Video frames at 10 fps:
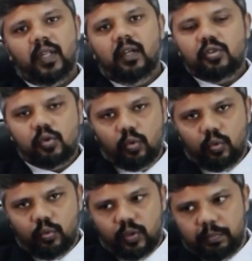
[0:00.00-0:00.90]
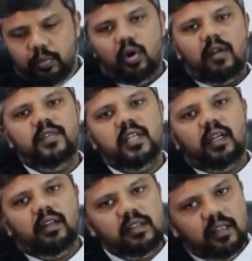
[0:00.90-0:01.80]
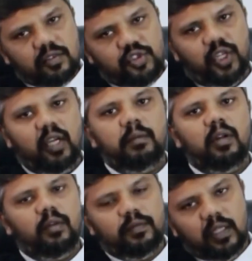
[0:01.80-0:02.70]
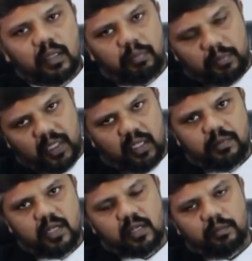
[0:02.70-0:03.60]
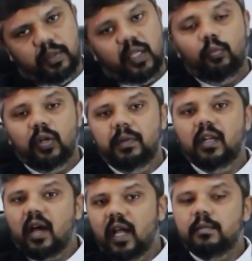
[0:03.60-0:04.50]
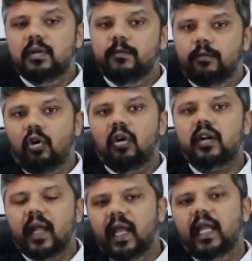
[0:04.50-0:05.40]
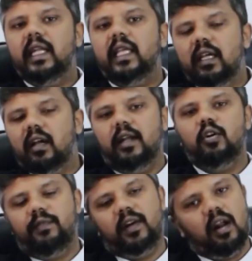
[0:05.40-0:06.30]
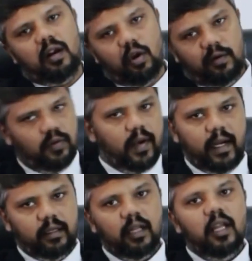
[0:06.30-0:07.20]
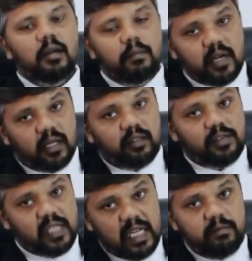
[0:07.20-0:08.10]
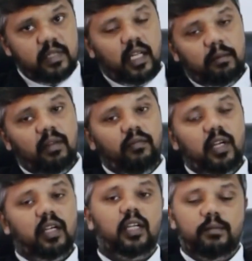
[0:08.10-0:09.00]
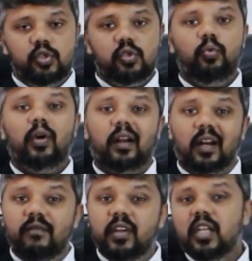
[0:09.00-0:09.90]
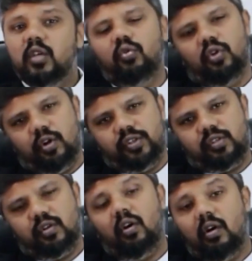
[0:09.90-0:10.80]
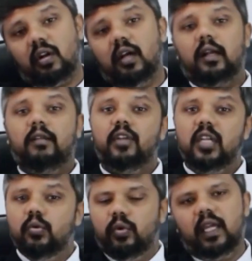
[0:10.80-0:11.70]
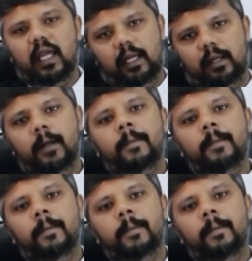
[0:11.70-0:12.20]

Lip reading: So the board of directors and the chairman of the public limited company will be liable for any kind of an unlawful act. But at the same time, when it comes to revenue loss or revenue gain,